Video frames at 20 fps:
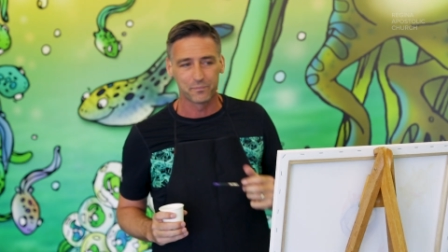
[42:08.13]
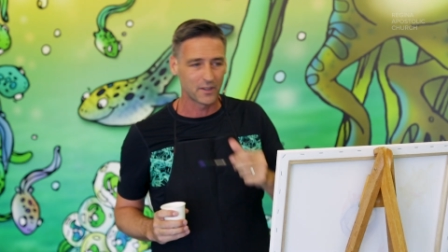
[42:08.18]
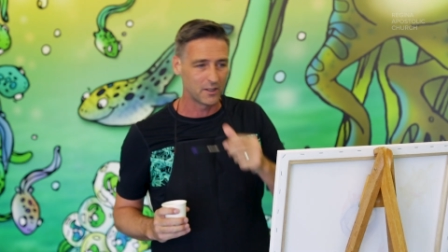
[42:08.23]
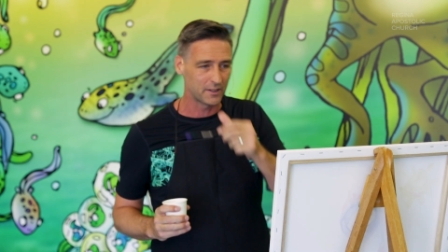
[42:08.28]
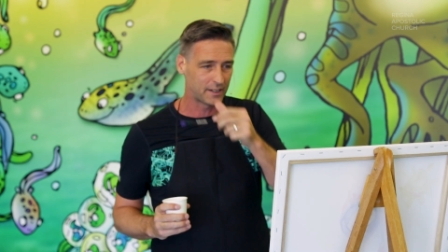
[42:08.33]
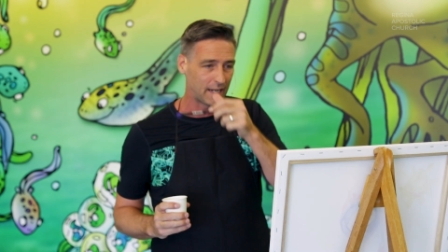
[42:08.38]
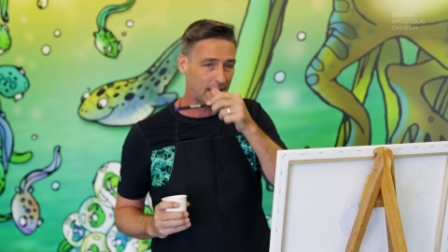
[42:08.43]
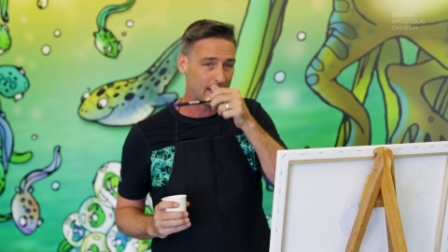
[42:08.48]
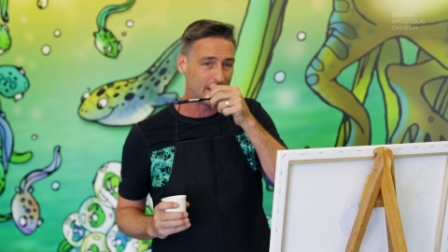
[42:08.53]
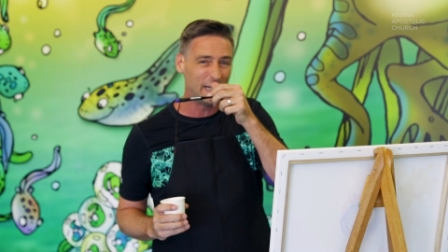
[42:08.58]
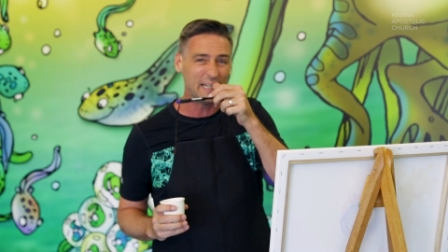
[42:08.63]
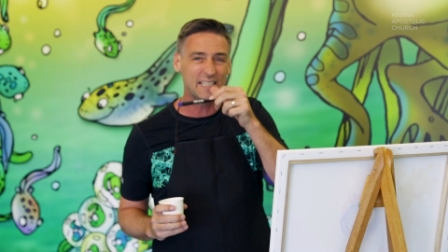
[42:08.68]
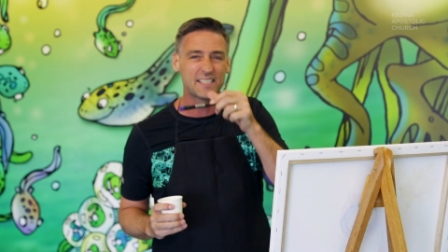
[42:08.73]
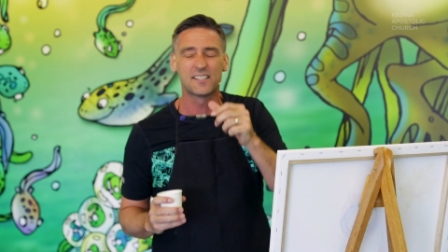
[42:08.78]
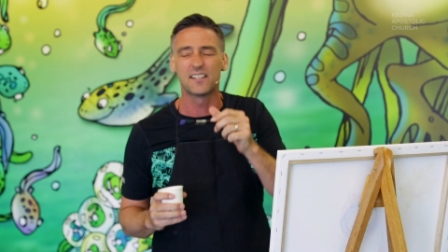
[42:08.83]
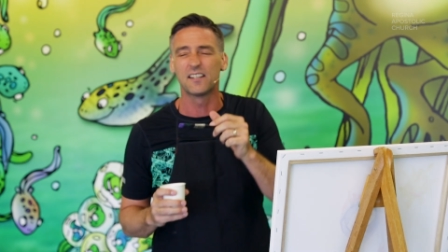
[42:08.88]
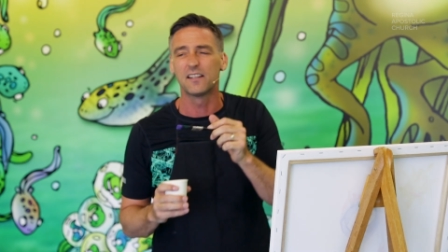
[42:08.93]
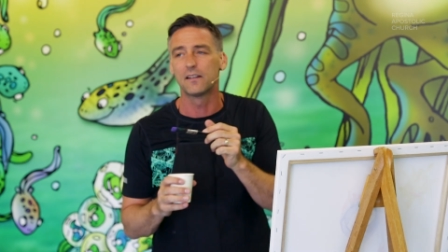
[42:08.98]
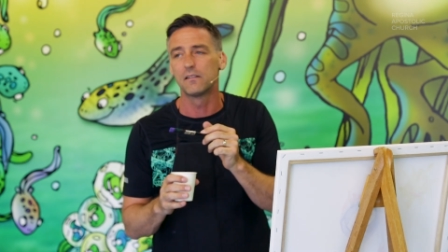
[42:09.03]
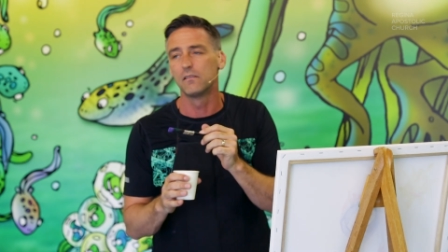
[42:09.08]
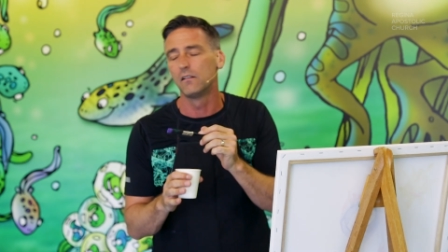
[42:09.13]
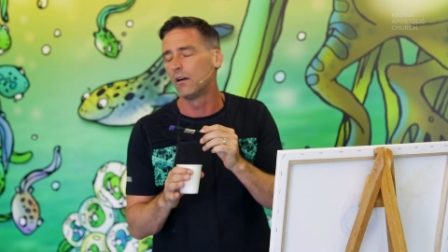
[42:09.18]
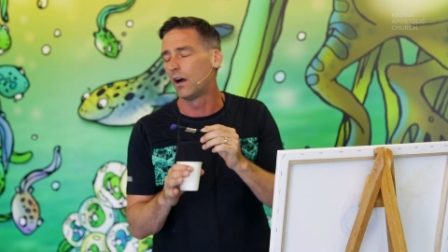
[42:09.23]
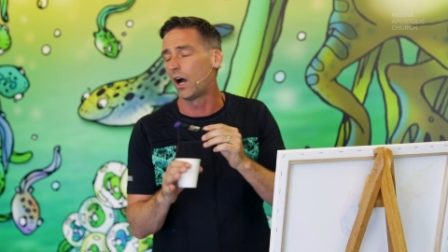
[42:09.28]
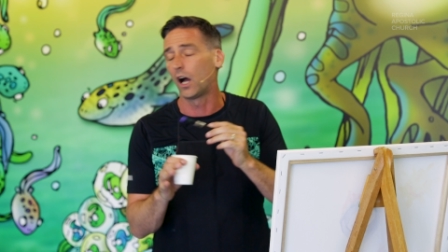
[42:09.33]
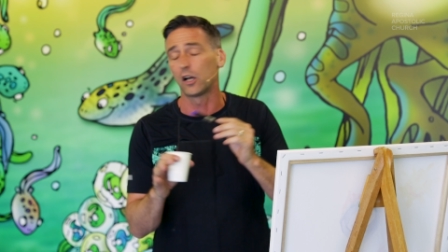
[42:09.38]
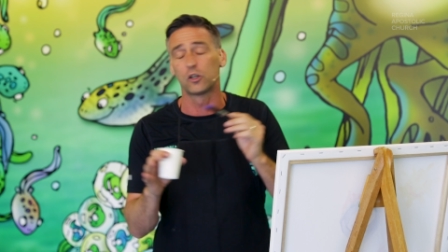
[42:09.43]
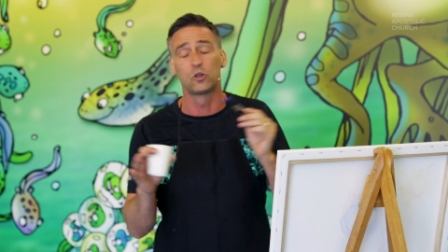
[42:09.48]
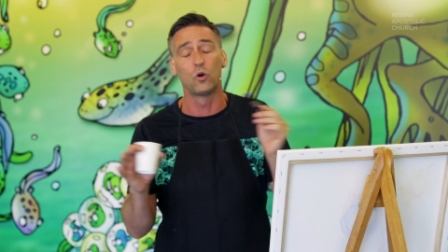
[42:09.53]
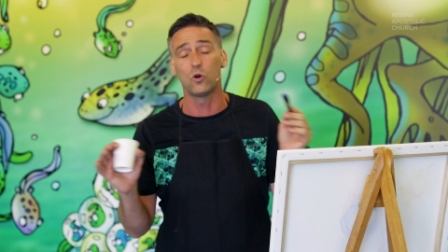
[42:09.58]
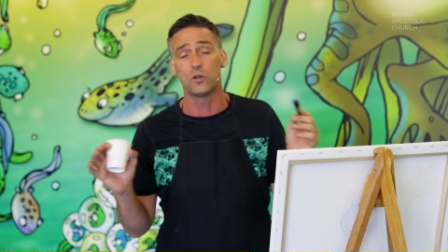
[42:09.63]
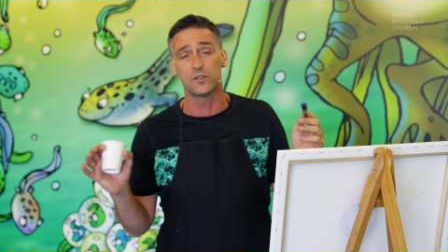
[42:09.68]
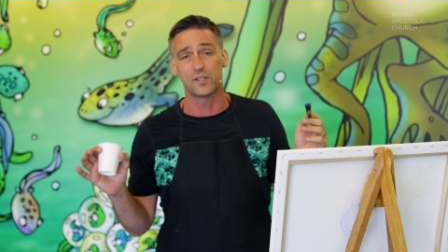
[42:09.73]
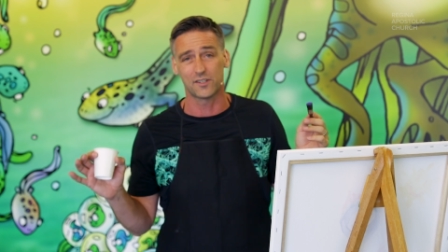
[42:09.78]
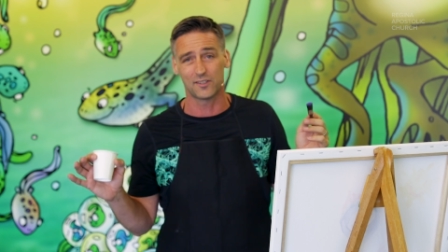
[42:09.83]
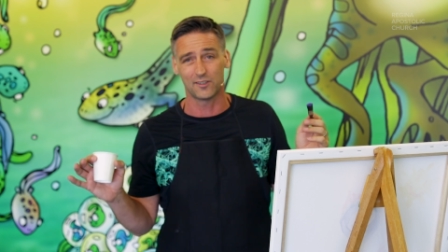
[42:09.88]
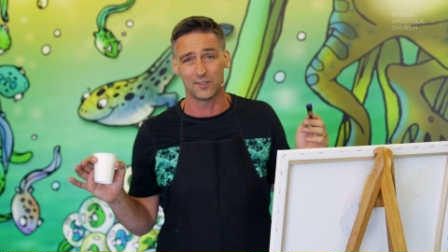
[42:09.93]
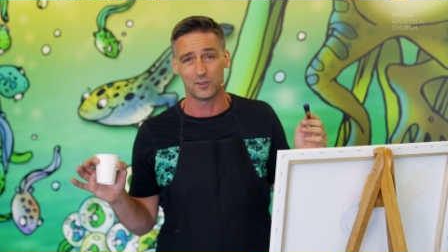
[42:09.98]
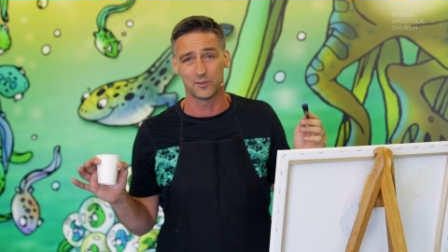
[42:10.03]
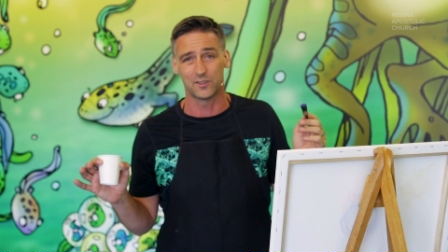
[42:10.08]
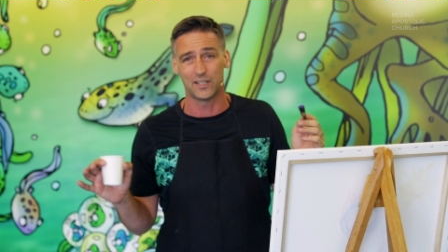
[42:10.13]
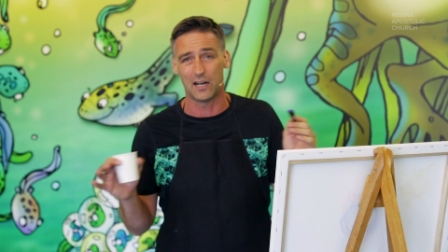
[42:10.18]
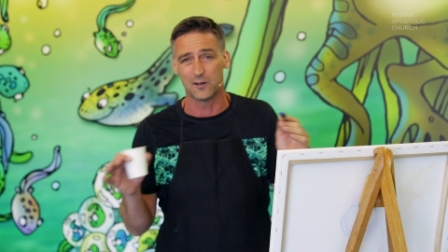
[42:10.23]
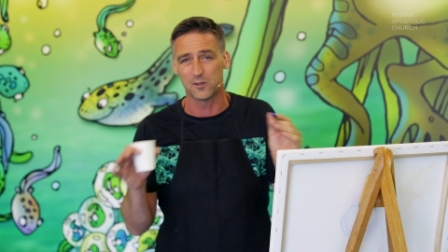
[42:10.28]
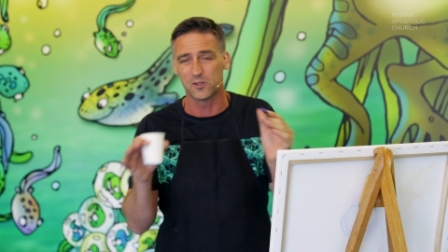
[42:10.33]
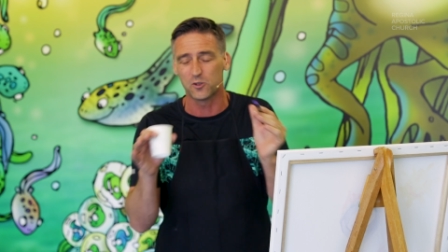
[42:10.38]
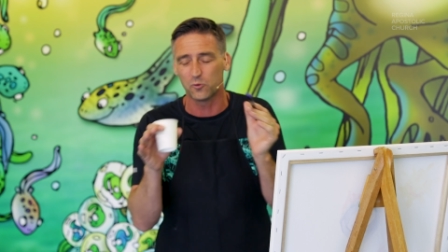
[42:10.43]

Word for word: Okay, it's a gorgeous little town.